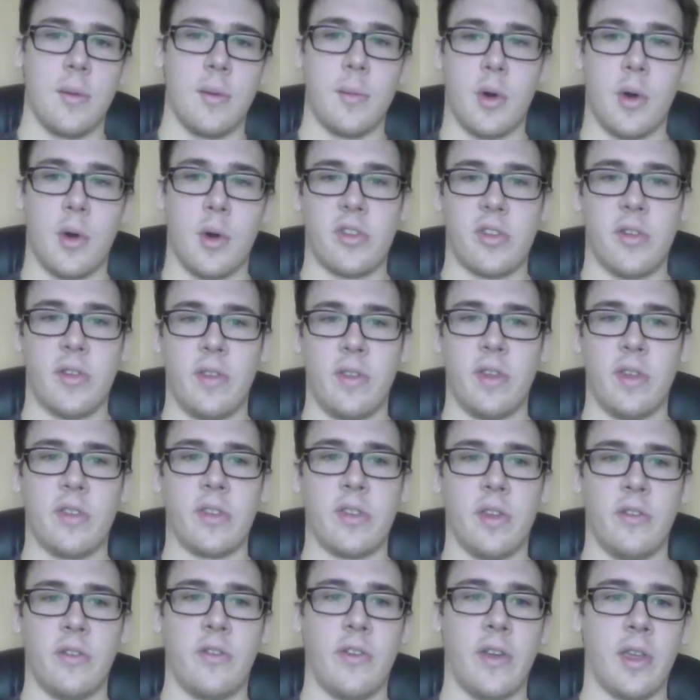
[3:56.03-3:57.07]
Most of these
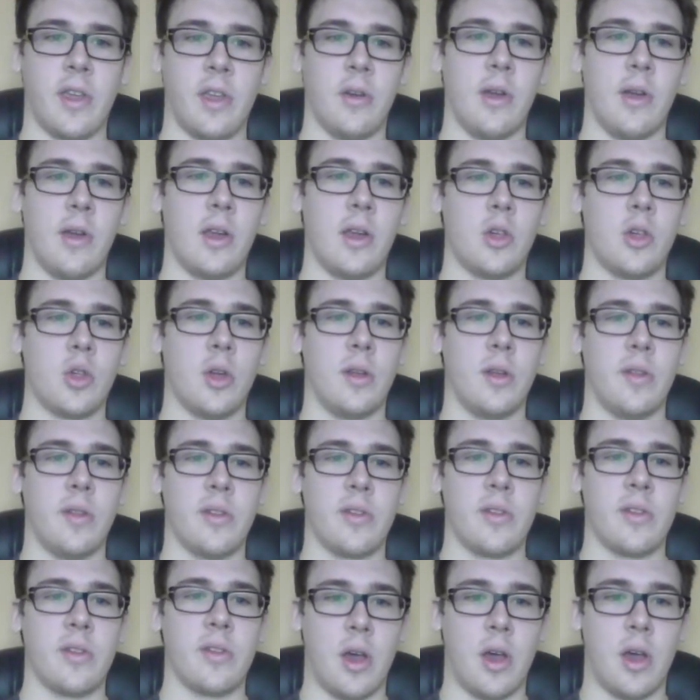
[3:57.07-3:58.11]

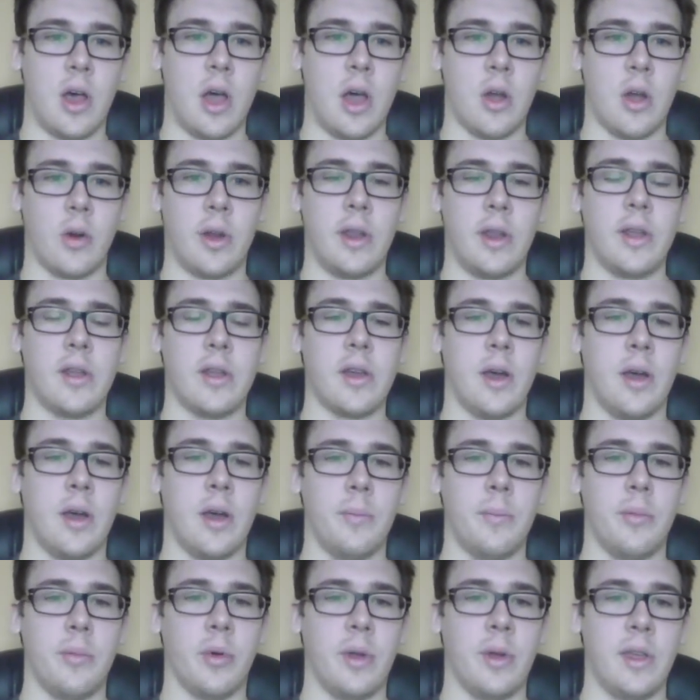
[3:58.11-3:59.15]
configurations already
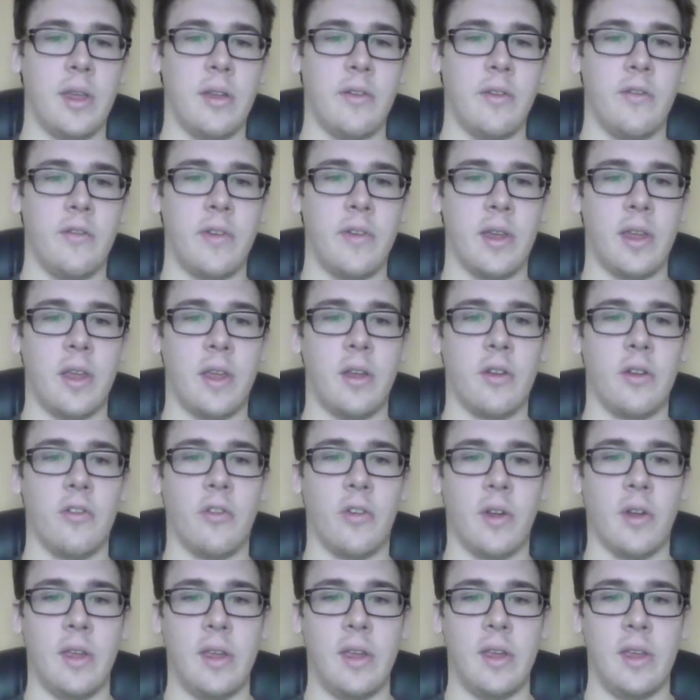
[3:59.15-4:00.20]
come pre-configured for